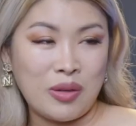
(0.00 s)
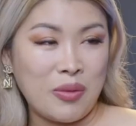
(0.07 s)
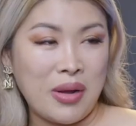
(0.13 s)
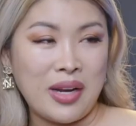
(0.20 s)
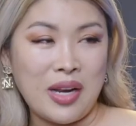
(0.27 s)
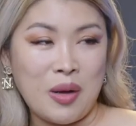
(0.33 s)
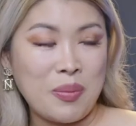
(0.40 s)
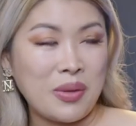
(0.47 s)

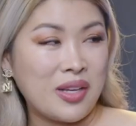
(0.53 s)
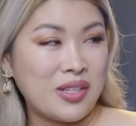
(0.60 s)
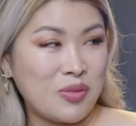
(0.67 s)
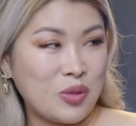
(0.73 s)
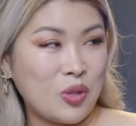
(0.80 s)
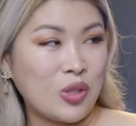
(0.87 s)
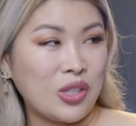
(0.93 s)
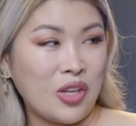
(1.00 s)
right now because
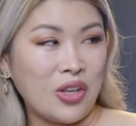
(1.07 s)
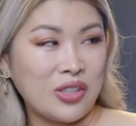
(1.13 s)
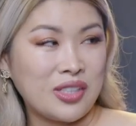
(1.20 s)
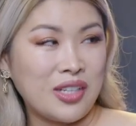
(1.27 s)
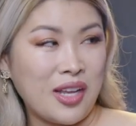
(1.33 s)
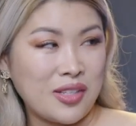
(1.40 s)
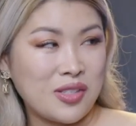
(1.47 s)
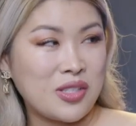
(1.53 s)
we talked a lot in
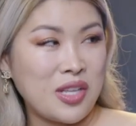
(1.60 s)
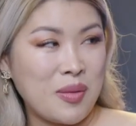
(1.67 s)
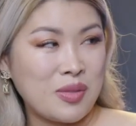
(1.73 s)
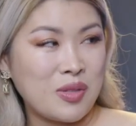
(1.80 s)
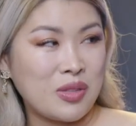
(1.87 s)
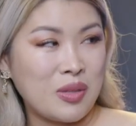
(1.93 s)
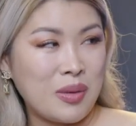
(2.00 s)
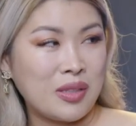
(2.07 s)
the last
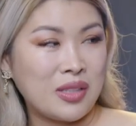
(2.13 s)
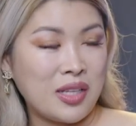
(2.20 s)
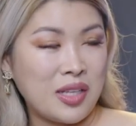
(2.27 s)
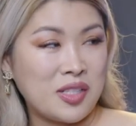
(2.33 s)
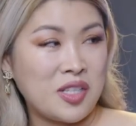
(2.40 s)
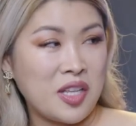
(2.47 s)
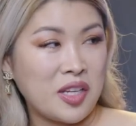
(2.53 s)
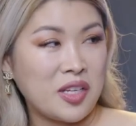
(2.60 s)
episode about
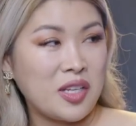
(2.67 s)
his dick.